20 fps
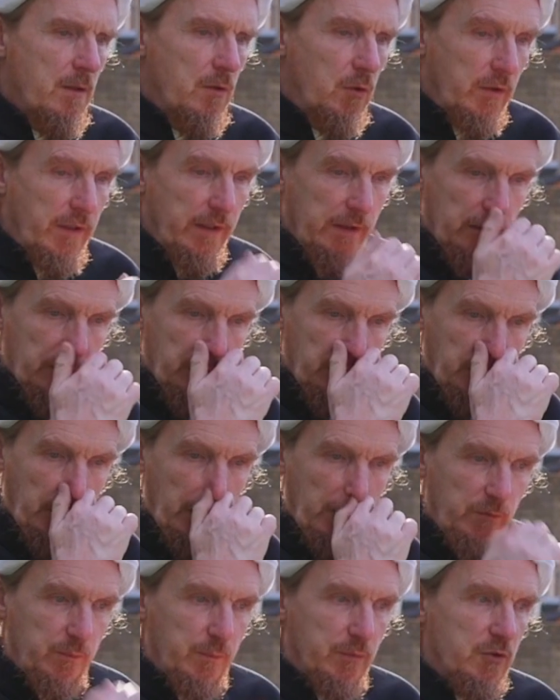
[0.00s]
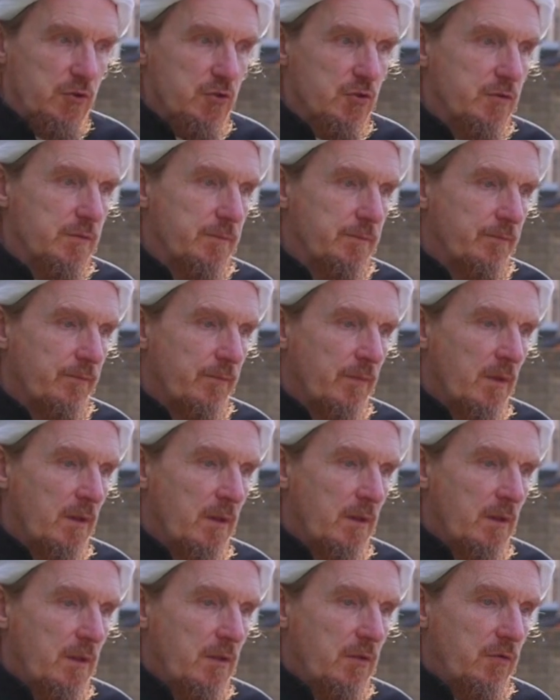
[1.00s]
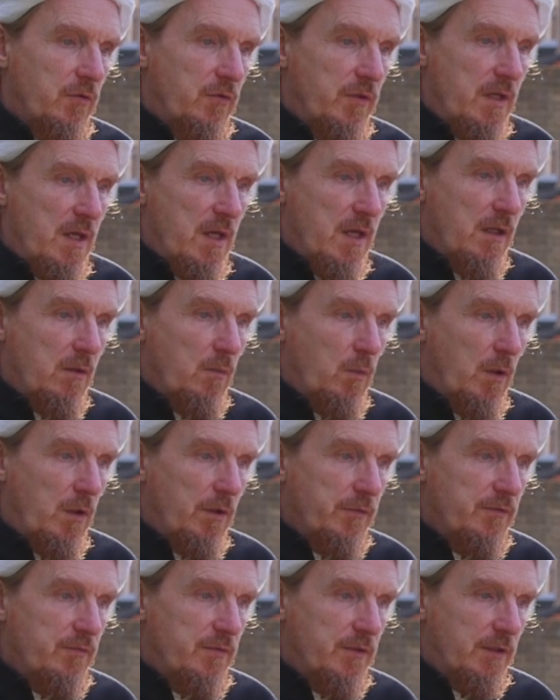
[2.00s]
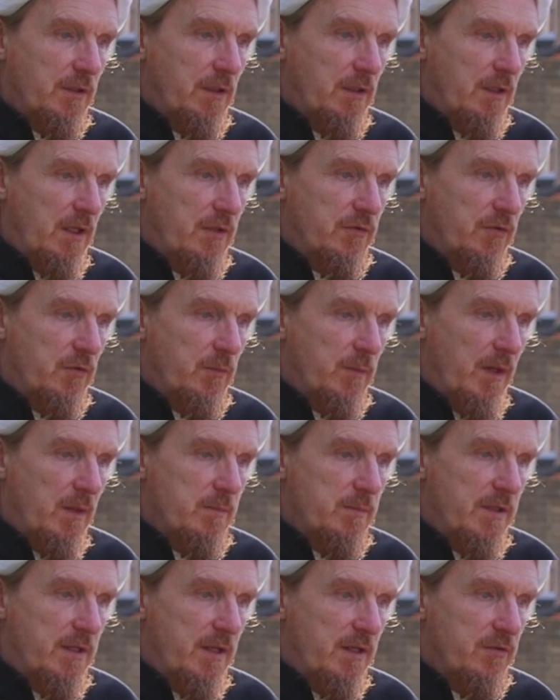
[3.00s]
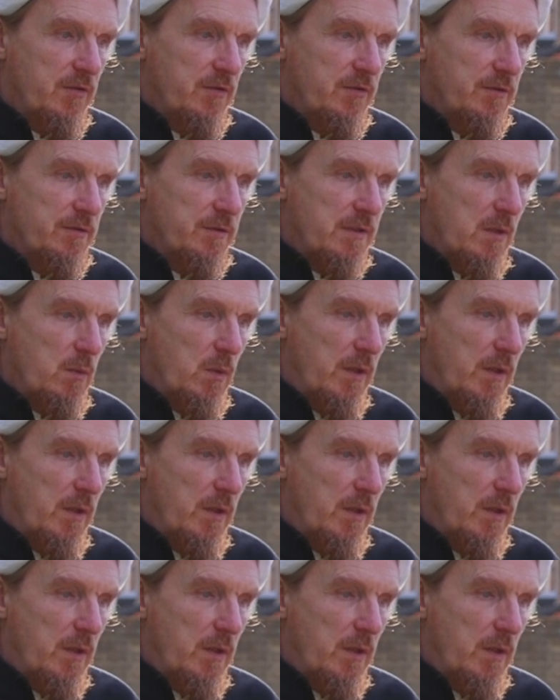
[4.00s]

Looking at the rose bush, seeing what fertilizers might be necessary,